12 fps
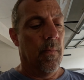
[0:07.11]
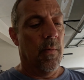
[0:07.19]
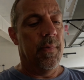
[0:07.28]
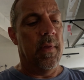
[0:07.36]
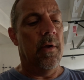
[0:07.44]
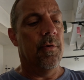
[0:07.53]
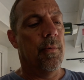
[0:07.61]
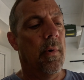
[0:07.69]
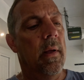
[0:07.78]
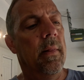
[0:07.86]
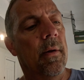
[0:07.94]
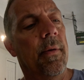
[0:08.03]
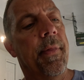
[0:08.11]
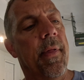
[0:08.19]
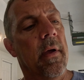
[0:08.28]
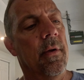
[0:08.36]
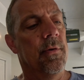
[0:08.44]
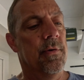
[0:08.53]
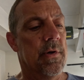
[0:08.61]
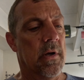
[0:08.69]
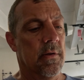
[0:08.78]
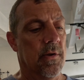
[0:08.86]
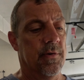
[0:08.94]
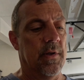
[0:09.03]
with these great little things.
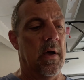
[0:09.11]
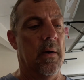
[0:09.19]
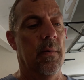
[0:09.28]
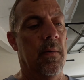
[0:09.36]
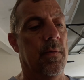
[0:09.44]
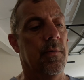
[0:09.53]
Check this out.